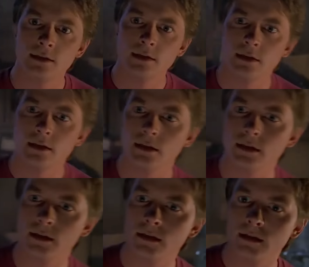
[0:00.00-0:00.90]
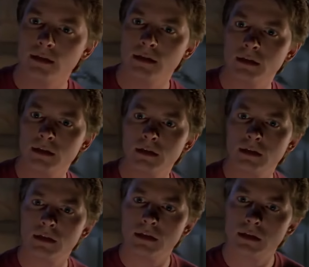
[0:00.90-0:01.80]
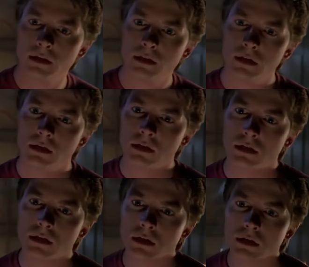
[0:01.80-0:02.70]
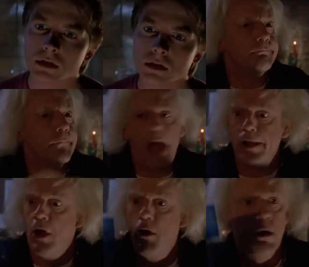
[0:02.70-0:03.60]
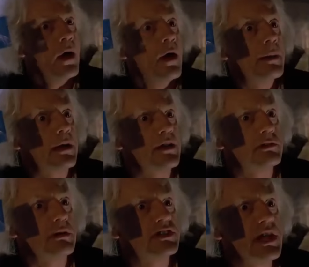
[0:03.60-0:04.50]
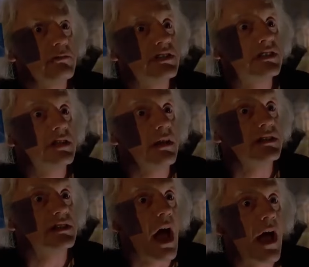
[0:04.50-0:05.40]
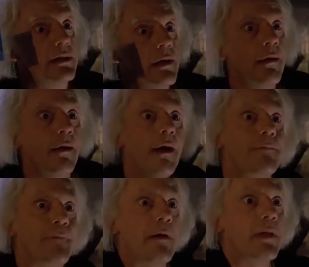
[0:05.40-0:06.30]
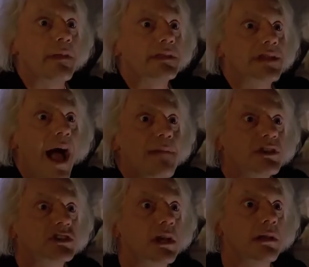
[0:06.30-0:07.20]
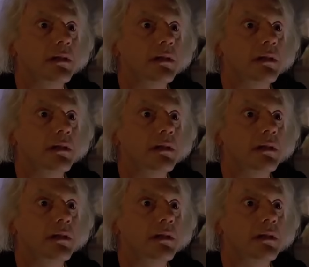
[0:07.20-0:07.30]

in the past to see how events carried themselves out. If you had vanished, per the paradox by interfering